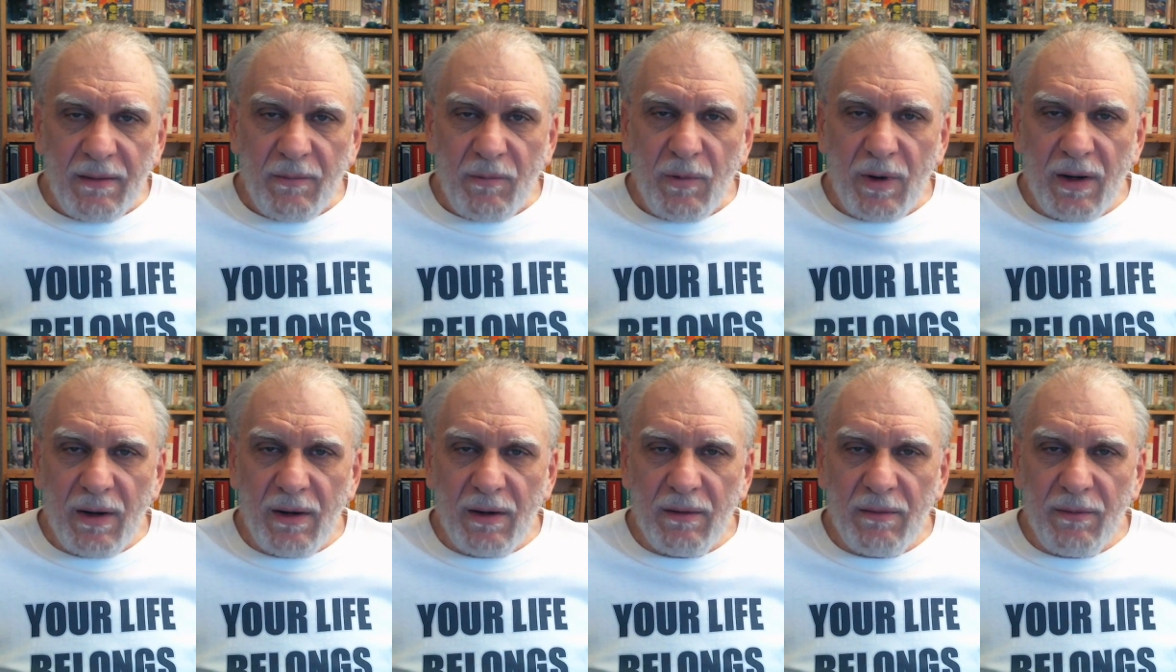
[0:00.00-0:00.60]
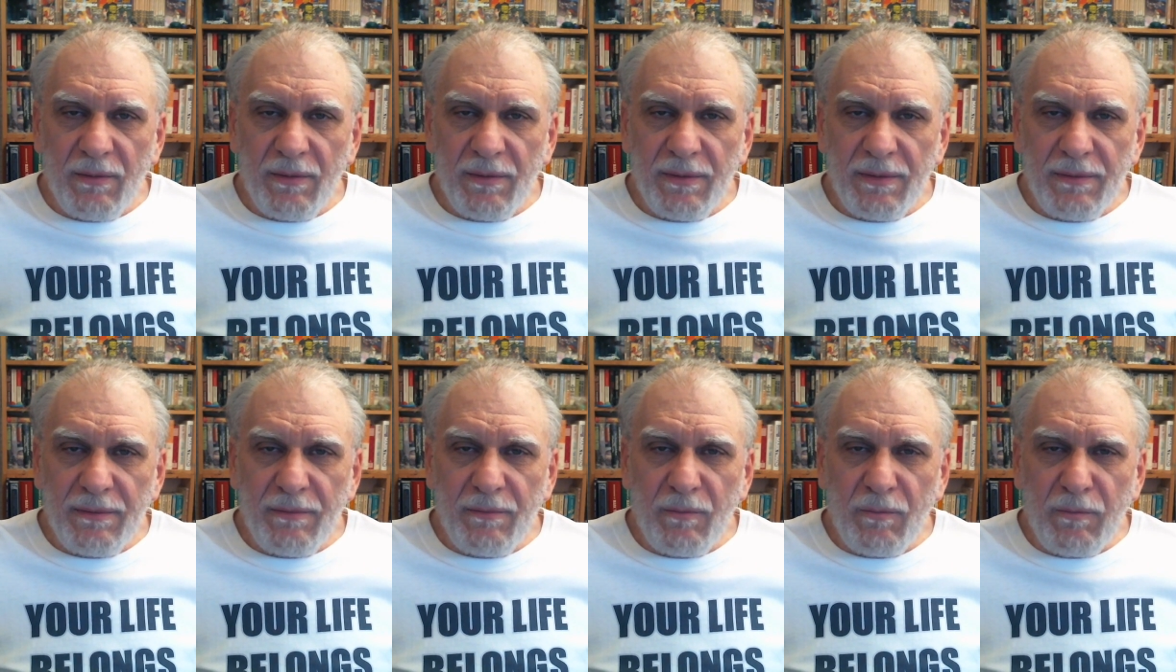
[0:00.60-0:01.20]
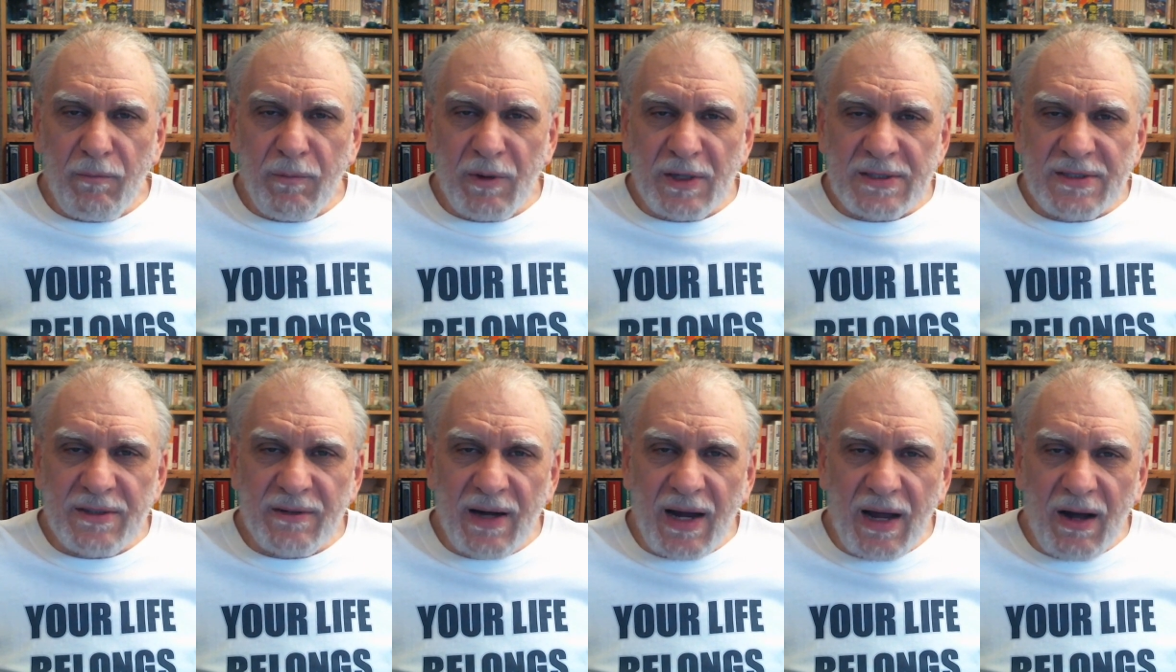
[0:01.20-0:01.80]
Where, where's
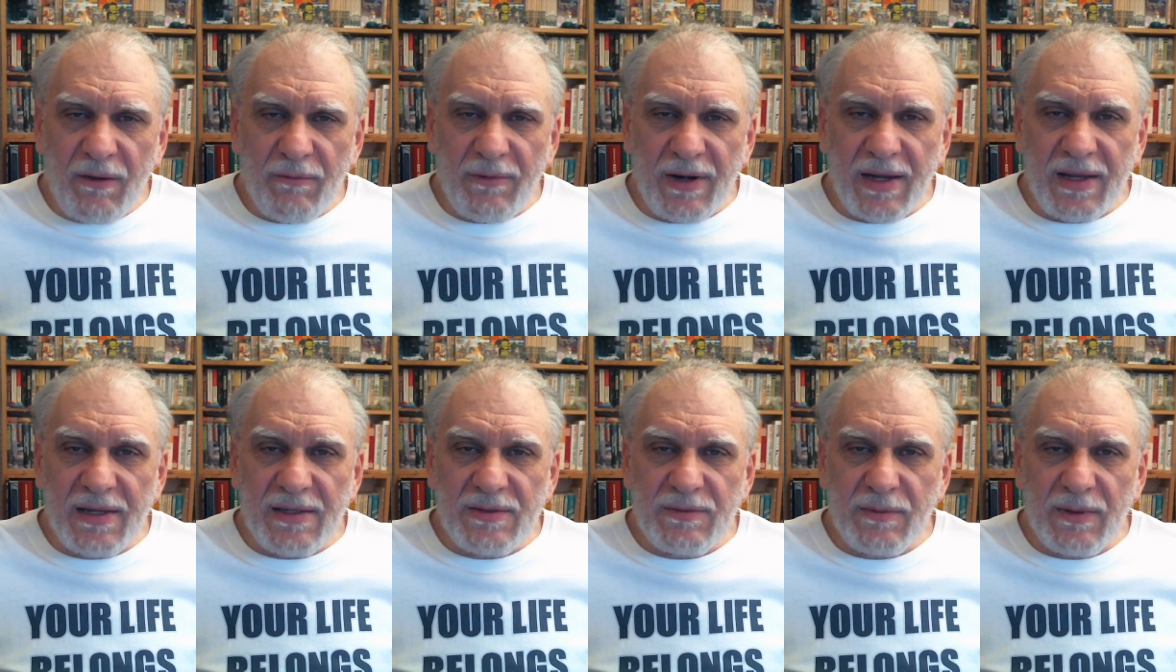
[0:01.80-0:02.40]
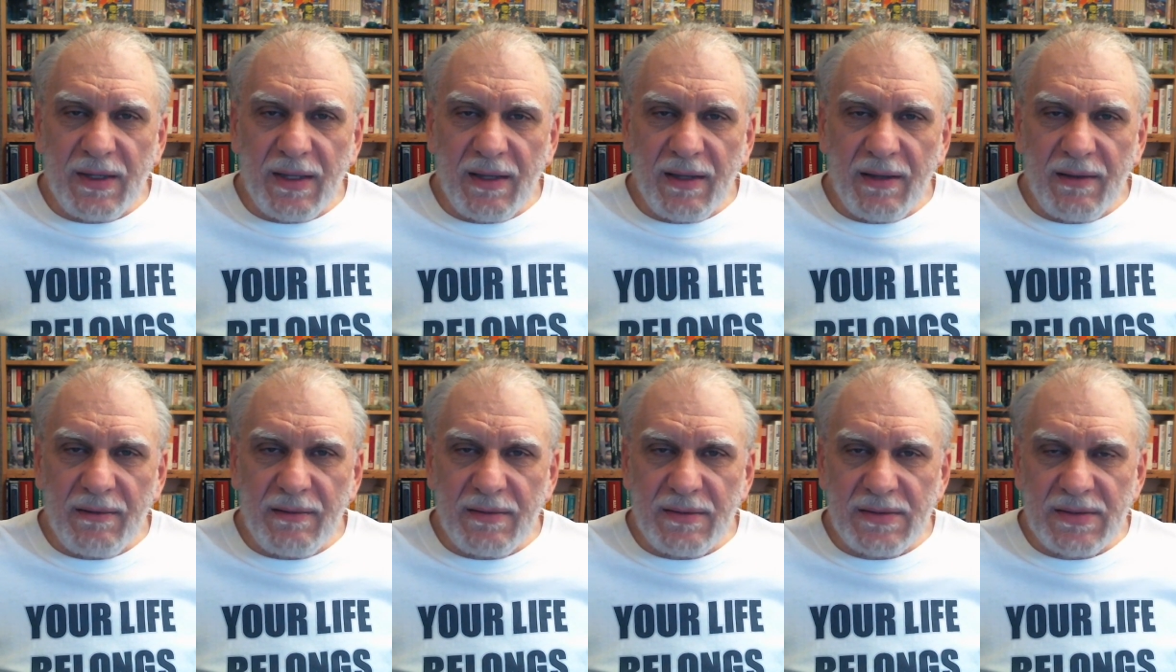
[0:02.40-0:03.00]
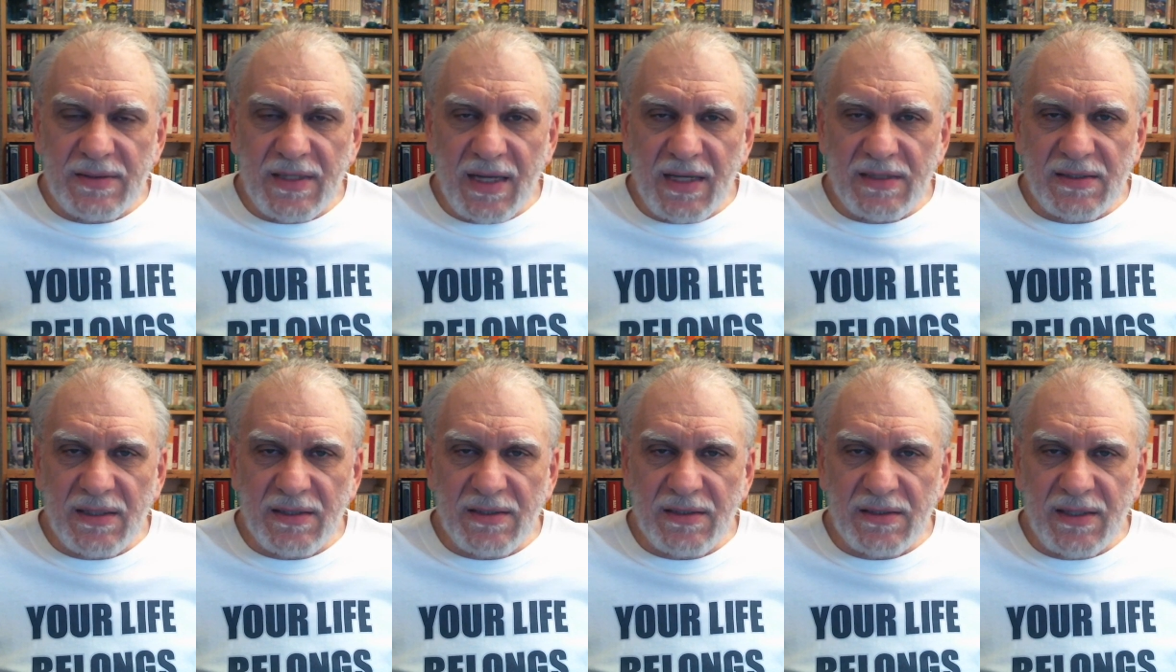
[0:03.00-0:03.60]
their outrage when states
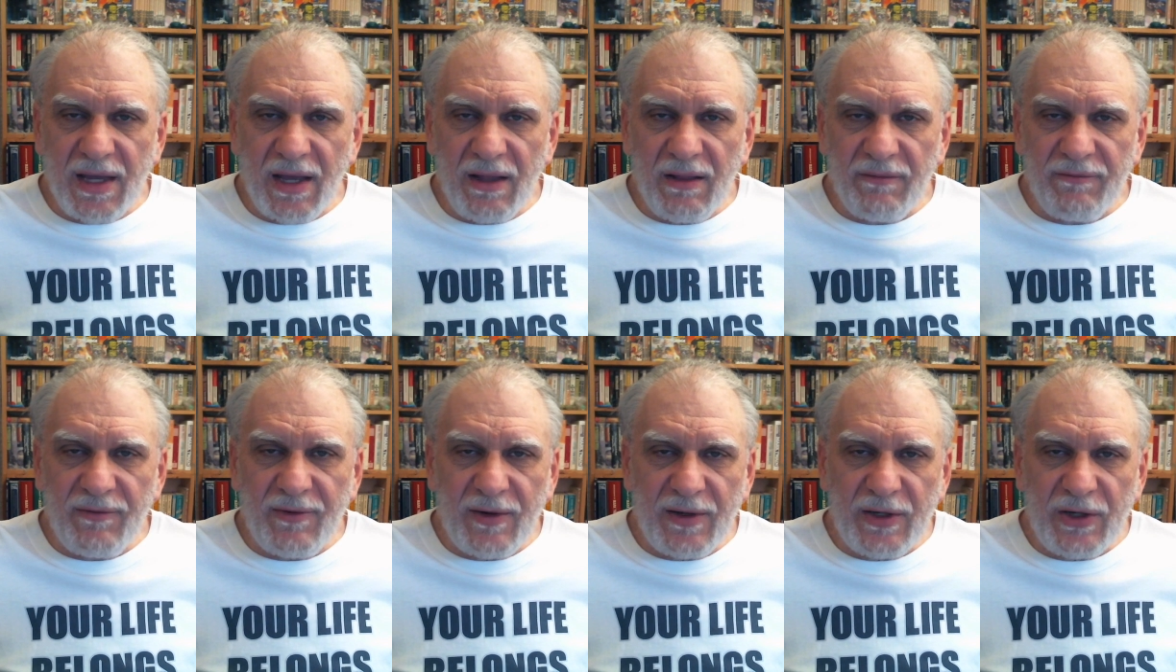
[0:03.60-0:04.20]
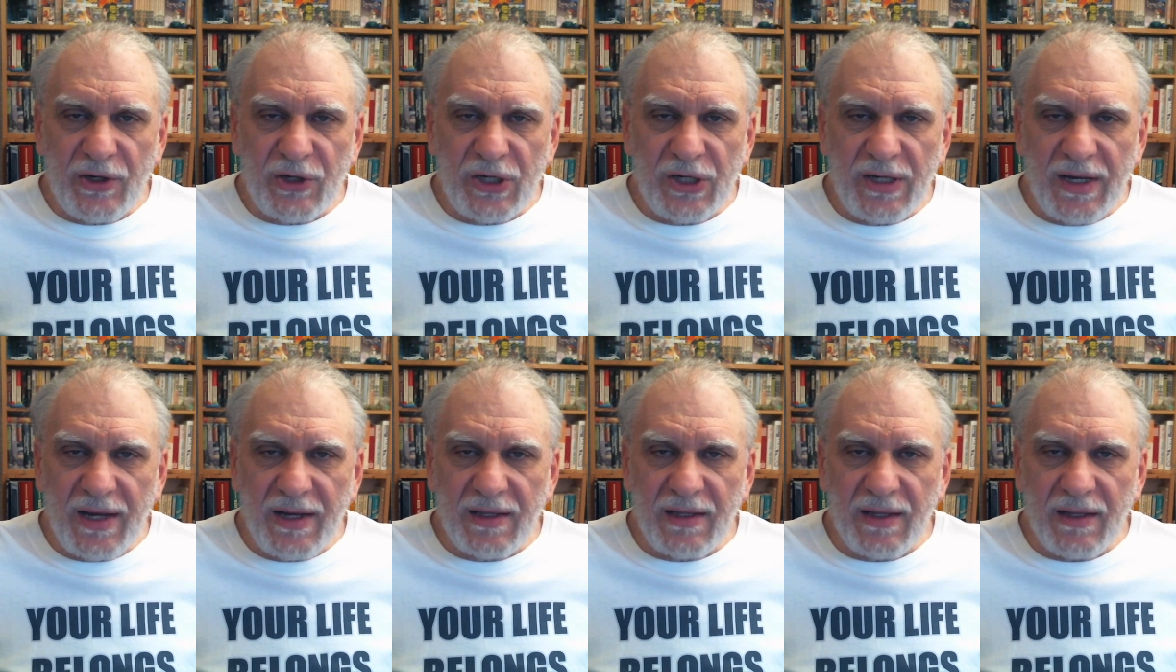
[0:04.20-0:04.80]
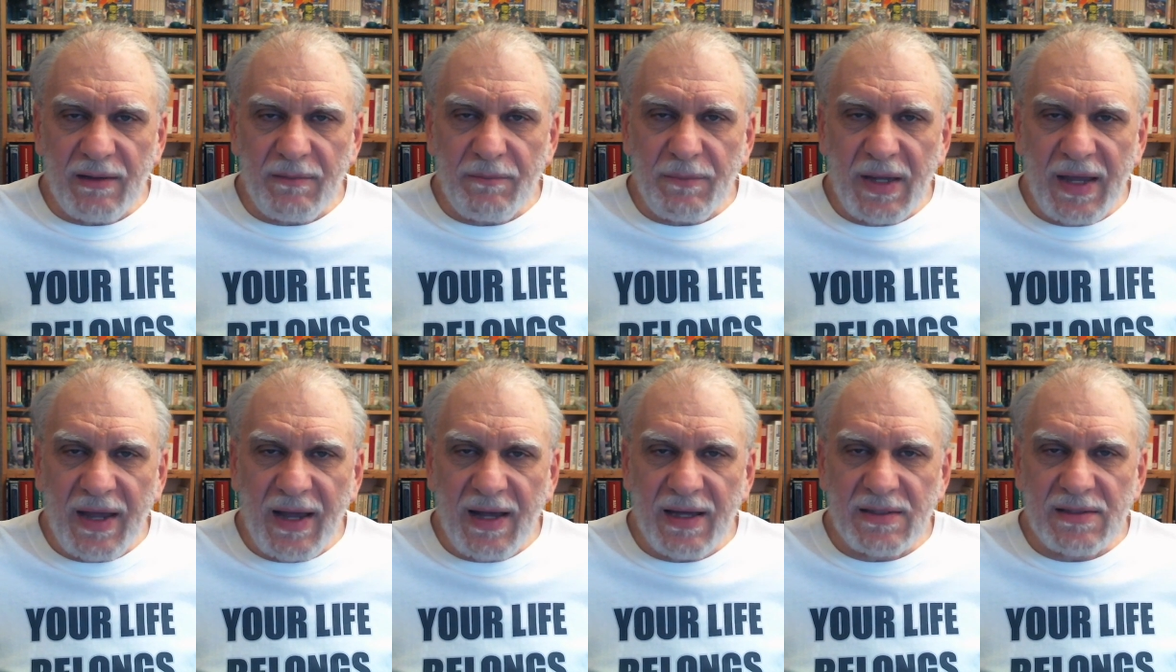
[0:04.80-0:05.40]
such as California or Connecticut
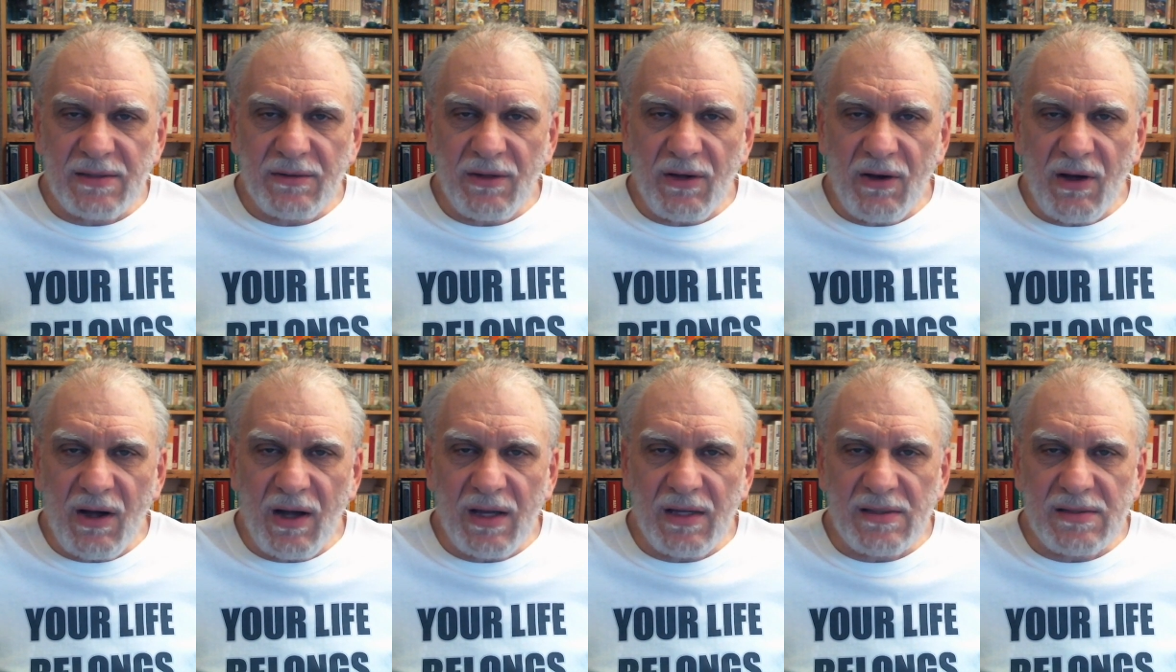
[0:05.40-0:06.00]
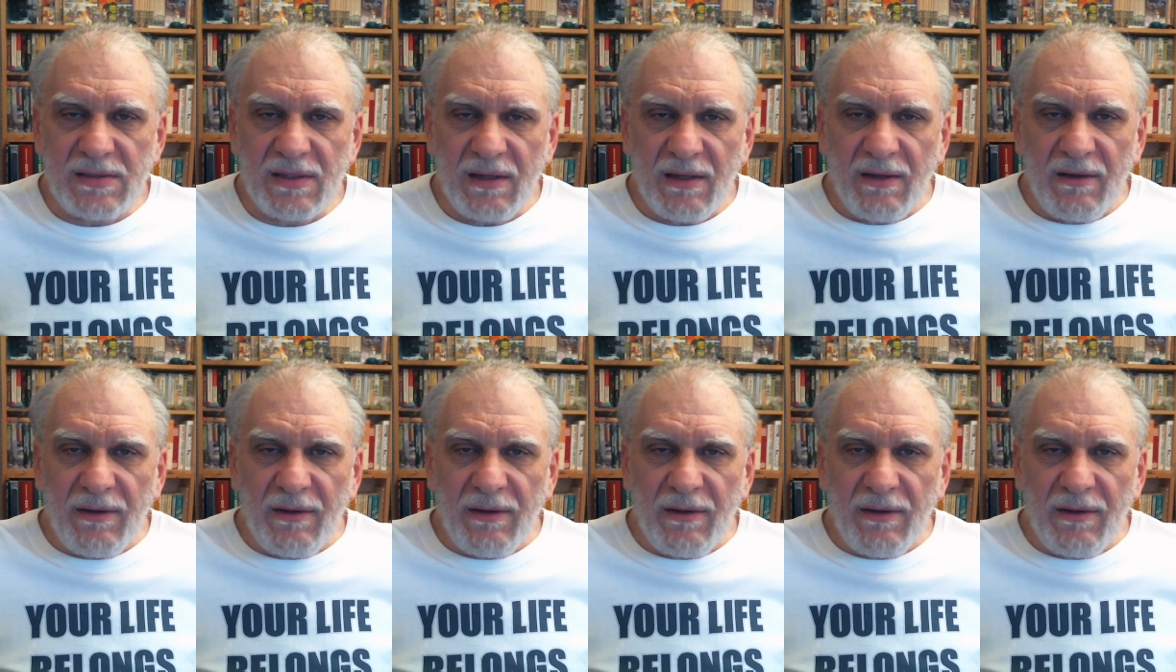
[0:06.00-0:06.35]
pass laws